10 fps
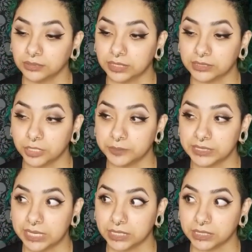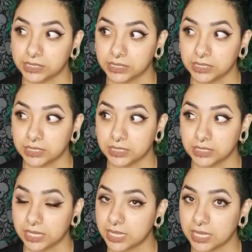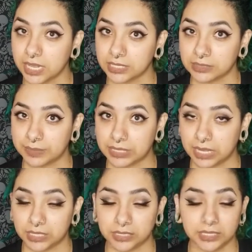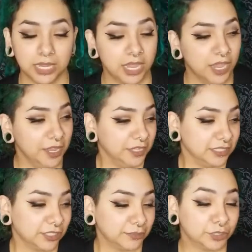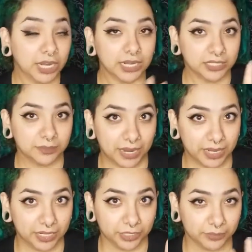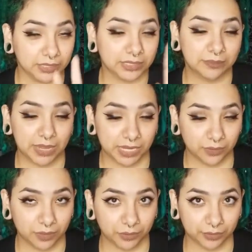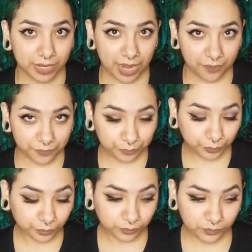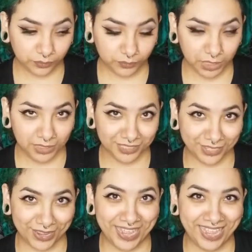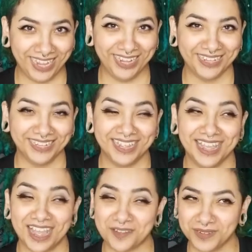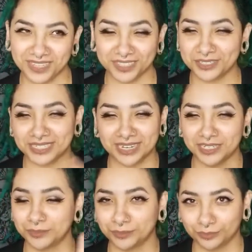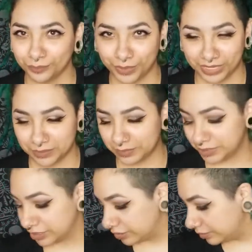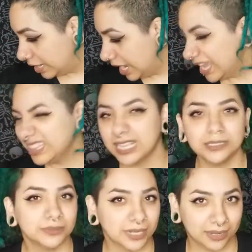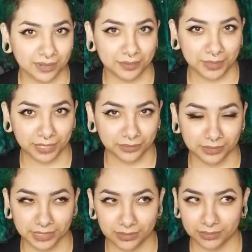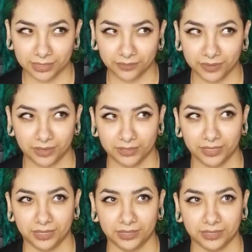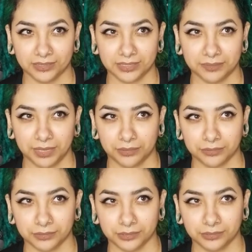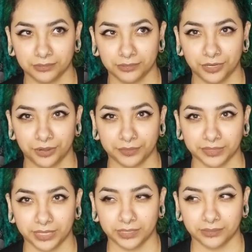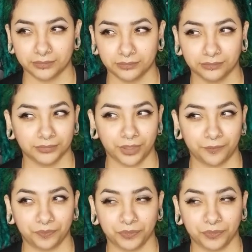Let's hope Santa listens and gets me that. So I'm trying not to buy any other ones, making it work with what I have. So I bought those. I didn't bring them up to show. And that's what I got at Michael's. I don't think I've gotten anything else at Michael's yarn related. No.